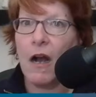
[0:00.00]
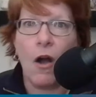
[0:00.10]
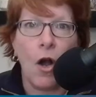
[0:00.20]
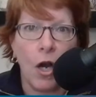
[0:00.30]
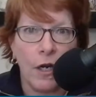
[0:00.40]

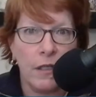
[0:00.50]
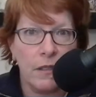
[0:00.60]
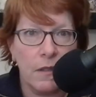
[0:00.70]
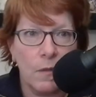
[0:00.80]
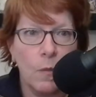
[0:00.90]
R
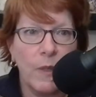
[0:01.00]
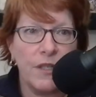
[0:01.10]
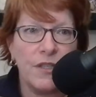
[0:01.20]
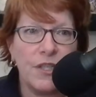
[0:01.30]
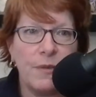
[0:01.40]
when
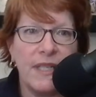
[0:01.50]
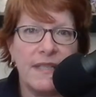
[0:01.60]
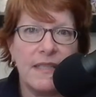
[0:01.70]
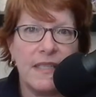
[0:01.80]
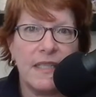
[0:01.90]
you're doing
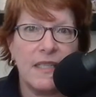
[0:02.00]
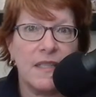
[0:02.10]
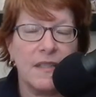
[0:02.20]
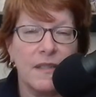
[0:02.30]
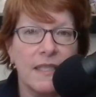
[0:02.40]

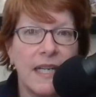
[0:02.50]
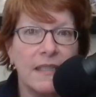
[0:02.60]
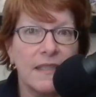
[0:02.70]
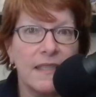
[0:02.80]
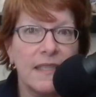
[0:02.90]
statistical
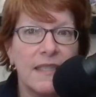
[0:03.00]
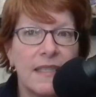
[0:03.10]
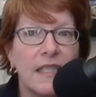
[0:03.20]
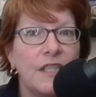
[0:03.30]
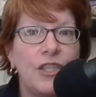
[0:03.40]
analysis,
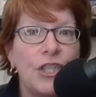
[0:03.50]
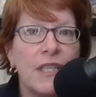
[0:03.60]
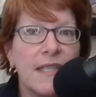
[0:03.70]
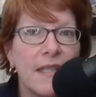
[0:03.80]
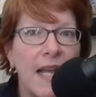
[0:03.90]

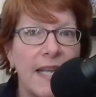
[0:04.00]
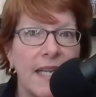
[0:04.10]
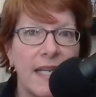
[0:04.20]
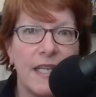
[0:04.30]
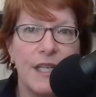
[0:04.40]
just
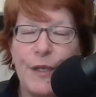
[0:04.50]
like